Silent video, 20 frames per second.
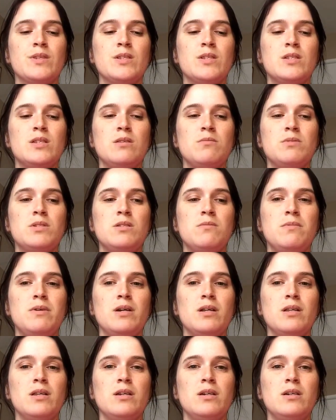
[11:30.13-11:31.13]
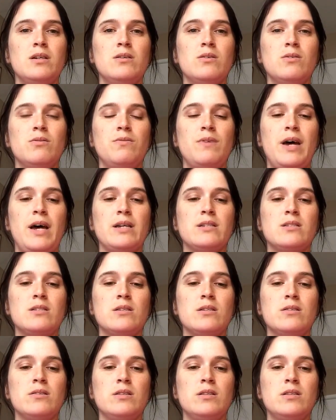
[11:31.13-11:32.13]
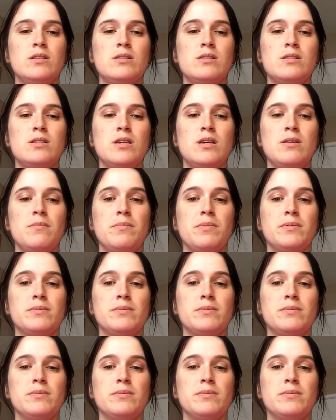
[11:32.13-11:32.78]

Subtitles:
Seems to be a little faster than the zip.